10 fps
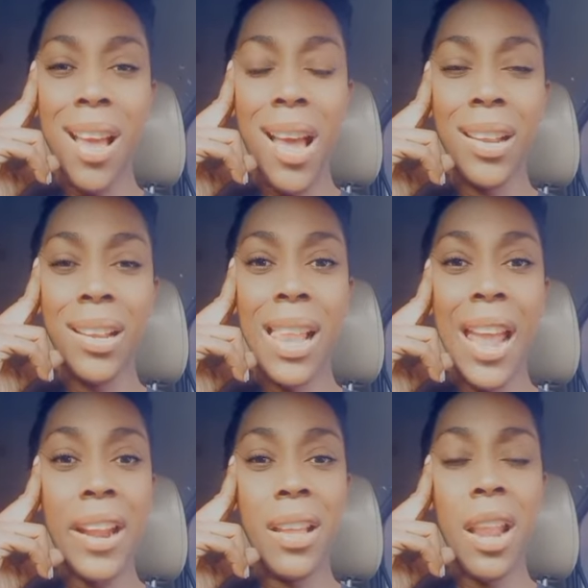on
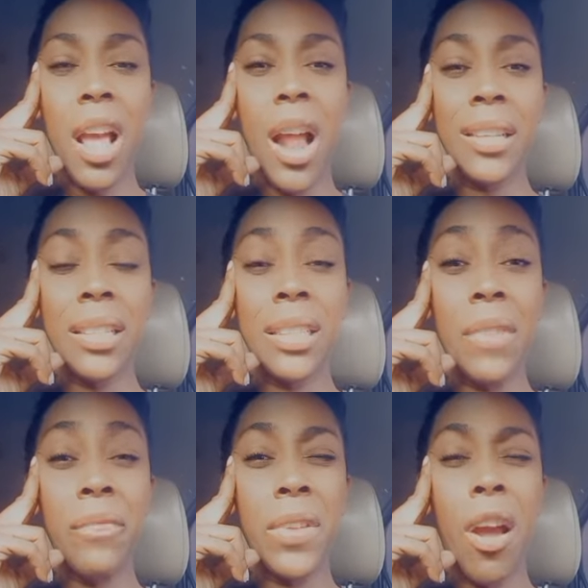Clarendon on
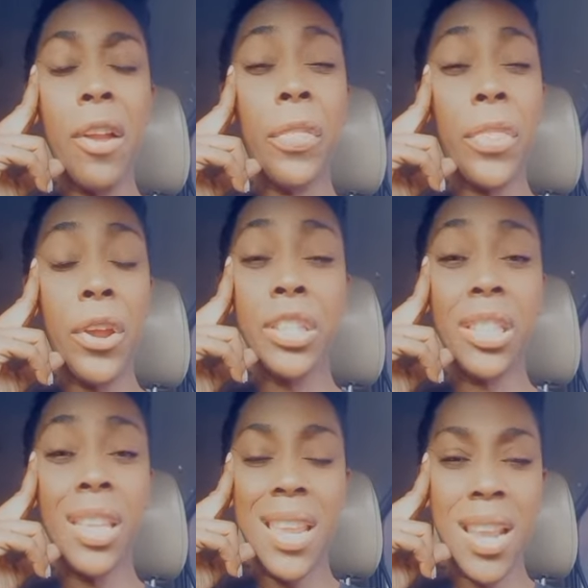
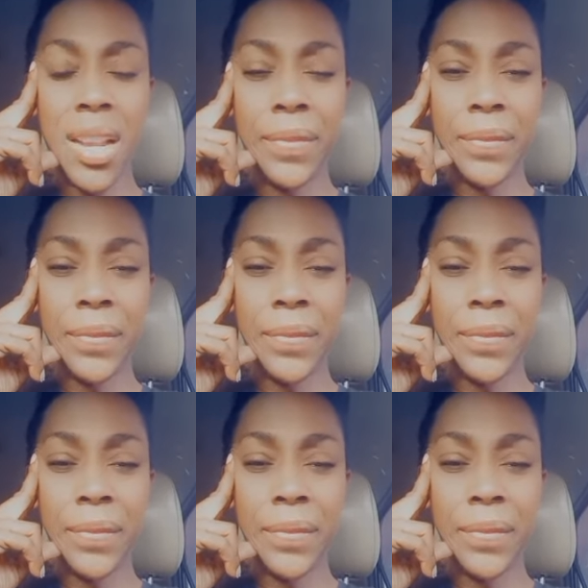13